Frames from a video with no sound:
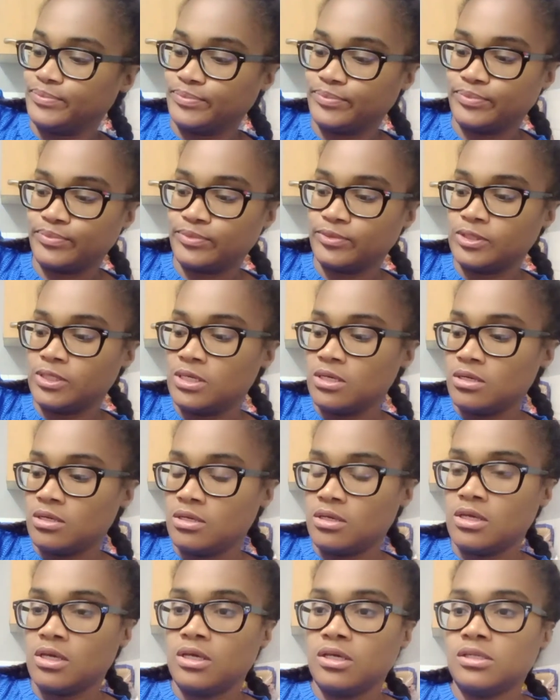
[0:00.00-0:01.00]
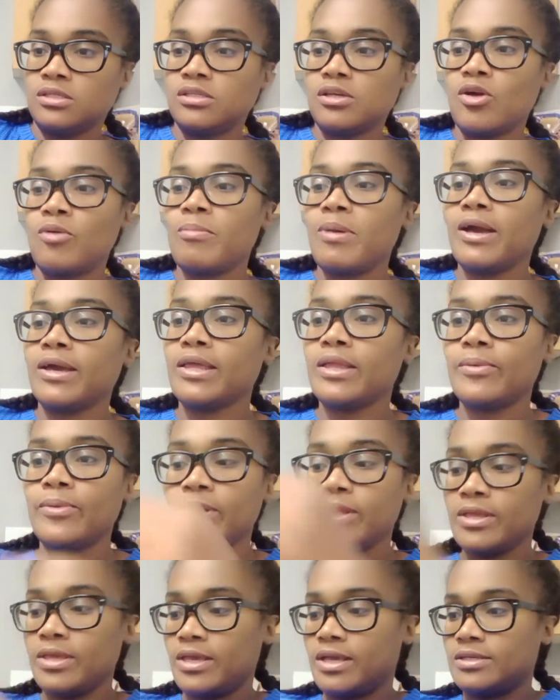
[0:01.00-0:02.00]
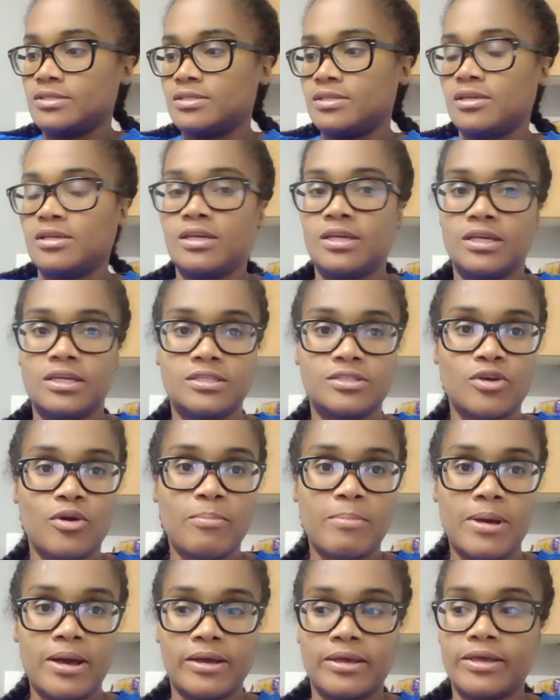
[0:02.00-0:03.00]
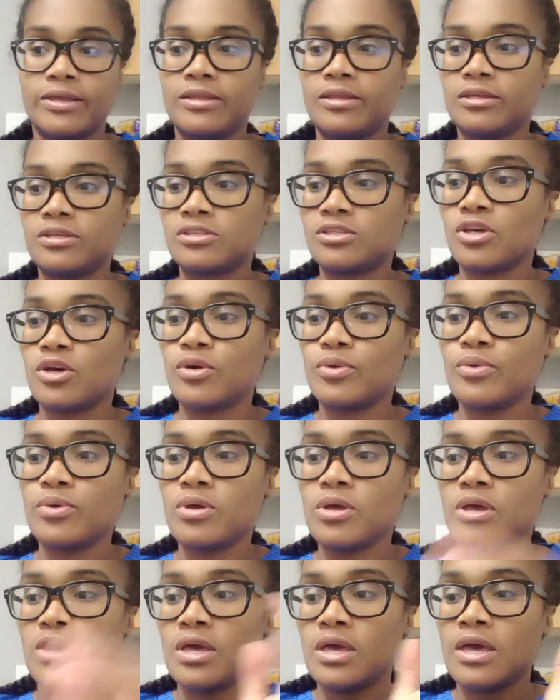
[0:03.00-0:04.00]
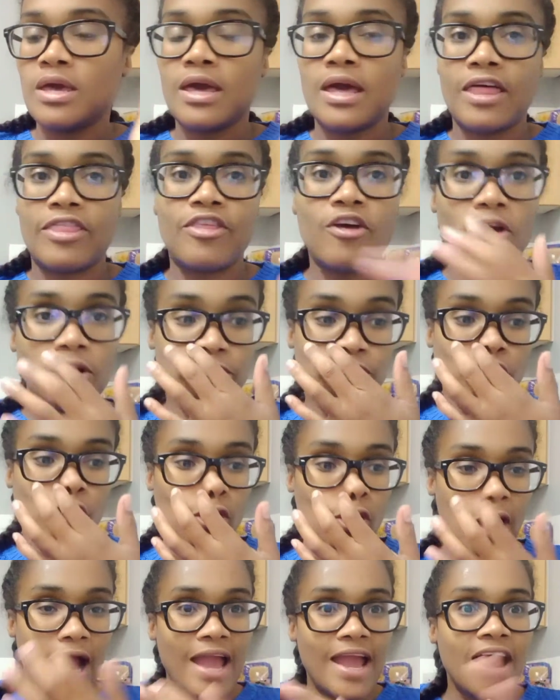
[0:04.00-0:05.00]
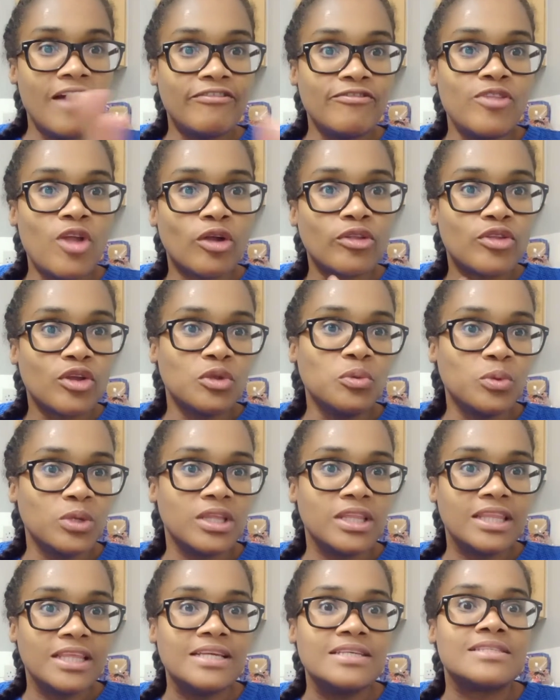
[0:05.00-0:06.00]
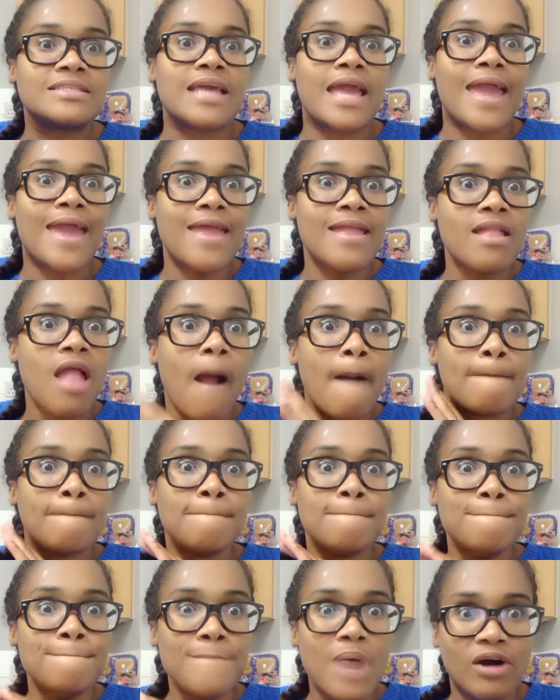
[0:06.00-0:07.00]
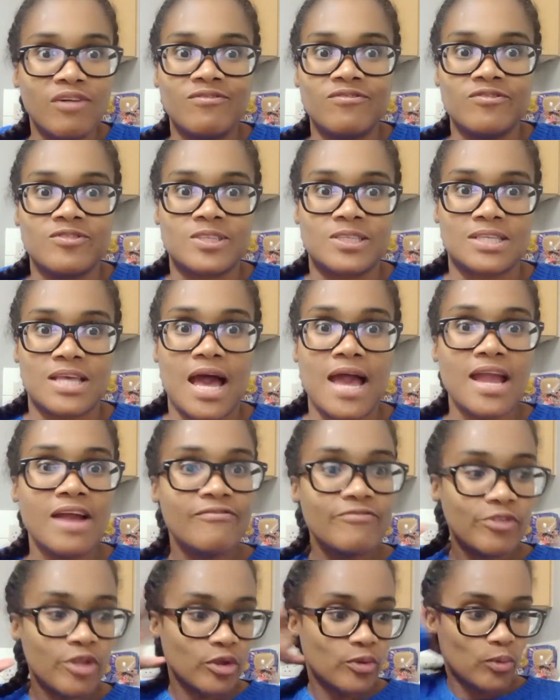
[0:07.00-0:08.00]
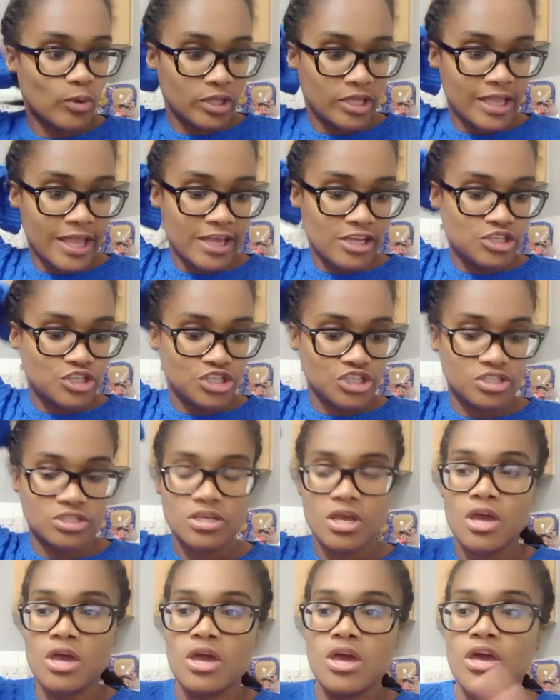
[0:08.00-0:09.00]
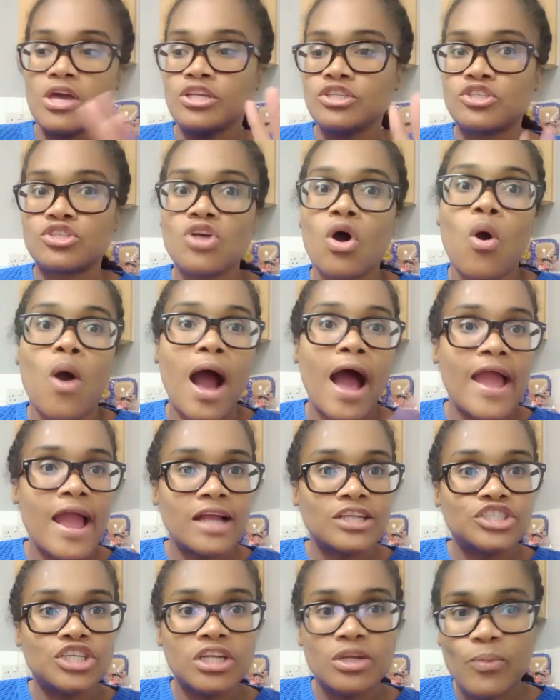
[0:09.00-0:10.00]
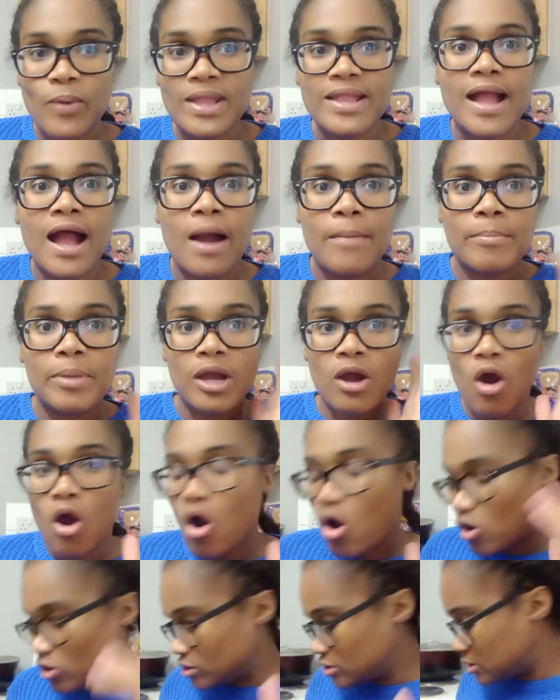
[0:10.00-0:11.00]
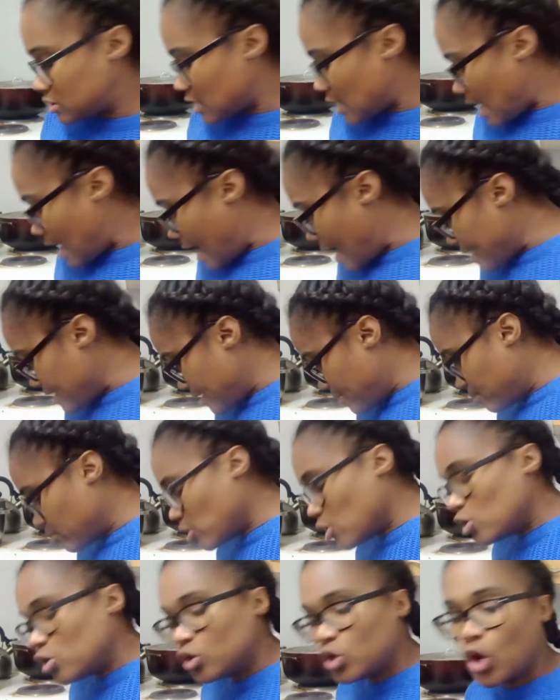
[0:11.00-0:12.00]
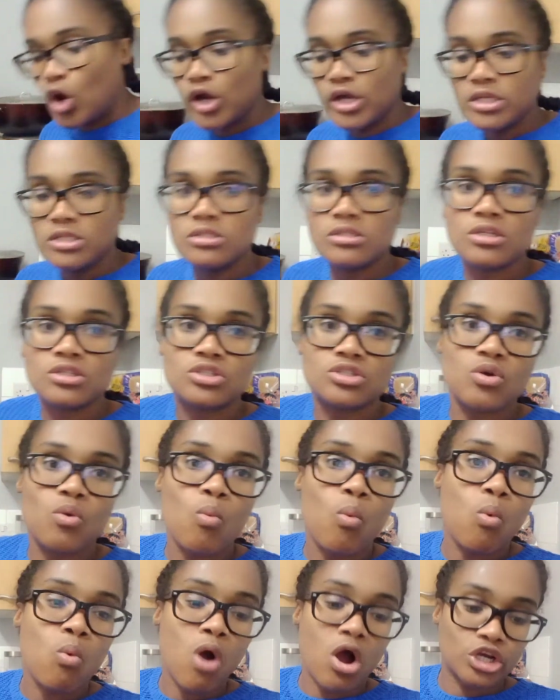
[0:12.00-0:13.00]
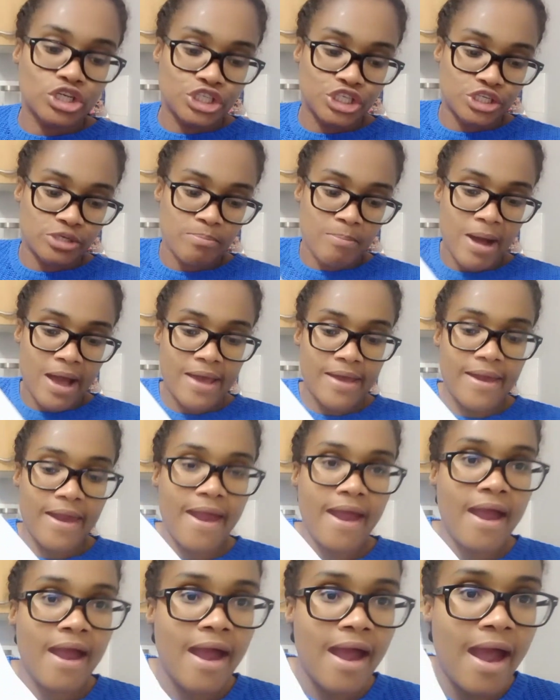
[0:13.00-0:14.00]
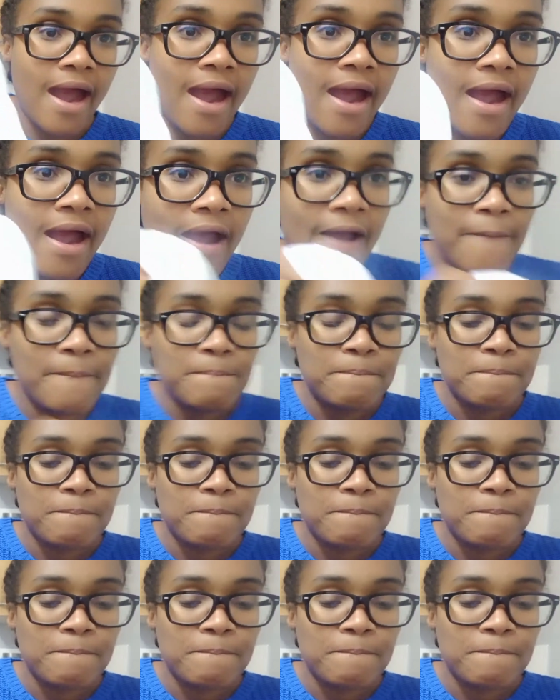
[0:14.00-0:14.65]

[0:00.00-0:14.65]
Is it homebagging already? Yes, it's homebagging. So I thought I'd show you. I have not done one of these in months. I haven't done one in ages. So I actually went out because I am going to wash my hair.